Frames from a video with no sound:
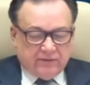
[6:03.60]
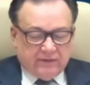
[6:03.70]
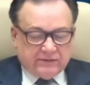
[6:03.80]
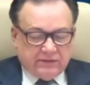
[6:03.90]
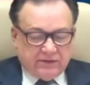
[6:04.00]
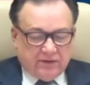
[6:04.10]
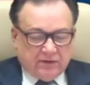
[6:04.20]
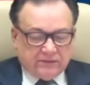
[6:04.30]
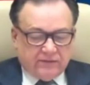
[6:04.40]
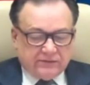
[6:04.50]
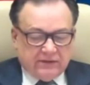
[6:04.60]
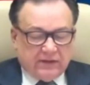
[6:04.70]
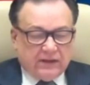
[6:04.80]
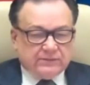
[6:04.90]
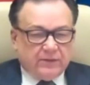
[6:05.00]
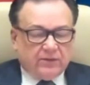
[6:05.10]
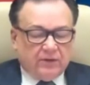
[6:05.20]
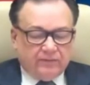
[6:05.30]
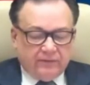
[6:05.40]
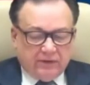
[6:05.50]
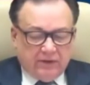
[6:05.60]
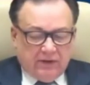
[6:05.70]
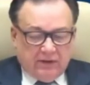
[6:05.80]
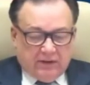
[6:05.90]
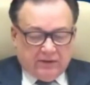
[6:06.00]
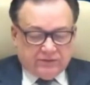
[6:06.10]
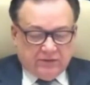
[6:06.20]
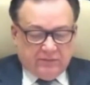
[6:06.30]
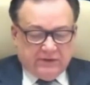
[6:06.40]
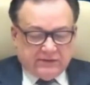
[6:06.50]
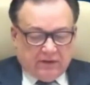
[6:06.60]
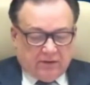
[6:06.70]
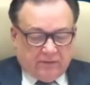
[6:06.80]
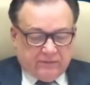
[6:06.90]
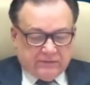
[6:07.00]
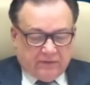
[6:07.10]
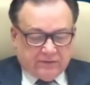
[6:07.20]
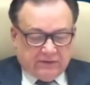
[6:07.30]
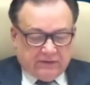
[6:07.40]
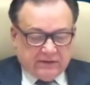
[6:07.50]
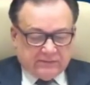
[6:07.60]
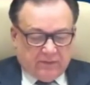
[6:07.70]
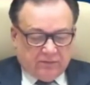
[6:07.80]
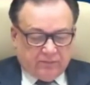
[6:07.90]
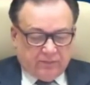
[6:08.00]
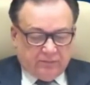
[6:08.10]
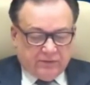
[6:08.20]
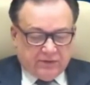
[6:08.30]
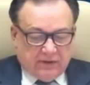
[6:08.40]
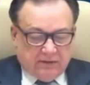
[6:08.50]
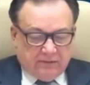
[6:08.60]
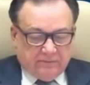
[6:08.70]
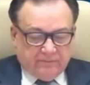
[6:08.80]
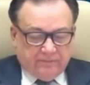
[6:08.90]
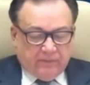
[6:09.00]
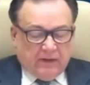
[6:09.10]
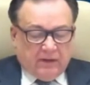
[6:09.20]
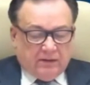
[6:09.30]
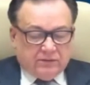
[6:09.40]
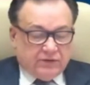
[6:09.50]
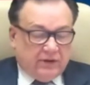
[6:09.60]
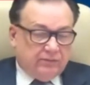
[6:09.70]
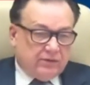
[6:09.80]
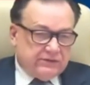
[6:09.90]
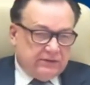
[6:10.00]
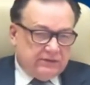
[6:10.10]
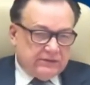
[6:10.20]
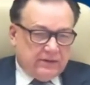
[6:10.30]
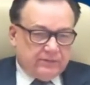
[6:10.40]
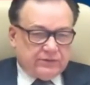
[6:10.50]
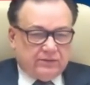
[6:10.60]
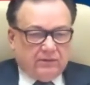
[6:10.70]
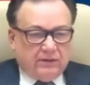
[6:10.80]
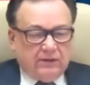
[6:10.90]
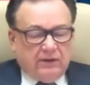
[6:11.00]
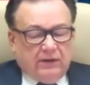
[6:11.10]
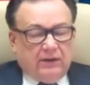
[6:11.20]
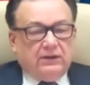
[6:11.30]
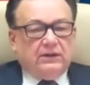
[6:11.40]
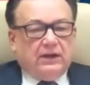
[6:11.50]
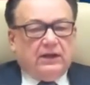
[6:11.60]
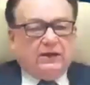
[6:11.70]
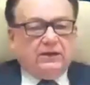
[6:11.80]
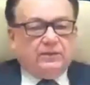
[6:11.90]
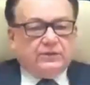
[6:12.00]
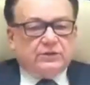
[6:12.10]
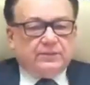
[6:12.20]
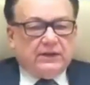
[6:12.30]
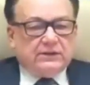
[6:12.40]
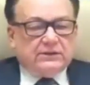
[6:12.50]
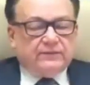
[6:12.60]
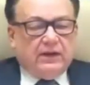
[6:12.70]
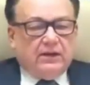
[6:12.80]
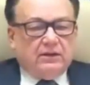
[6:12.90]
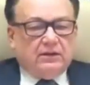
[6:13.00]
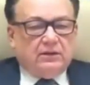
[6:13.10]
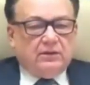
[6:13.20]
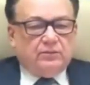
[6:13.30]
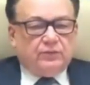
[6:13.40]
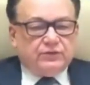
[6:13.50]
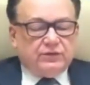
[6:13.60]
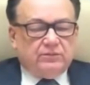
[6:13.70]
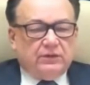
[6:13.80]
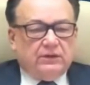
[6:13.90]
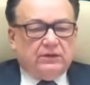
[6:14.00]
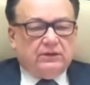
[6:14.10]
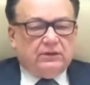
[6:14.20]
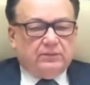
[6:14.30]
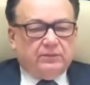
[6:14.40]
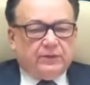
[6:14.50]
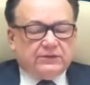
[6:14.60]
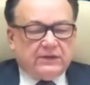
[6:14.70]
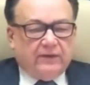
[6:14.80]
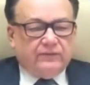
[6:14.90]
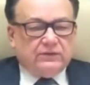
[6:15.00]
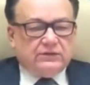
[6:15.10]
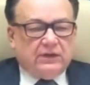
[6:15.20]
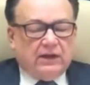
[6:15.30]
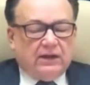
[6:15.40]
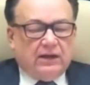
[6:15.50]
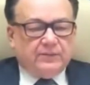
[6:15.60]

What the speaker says: the various metropolises, that those that are running these areas and are in charge of public transport policies, and other institutions that represent the cities.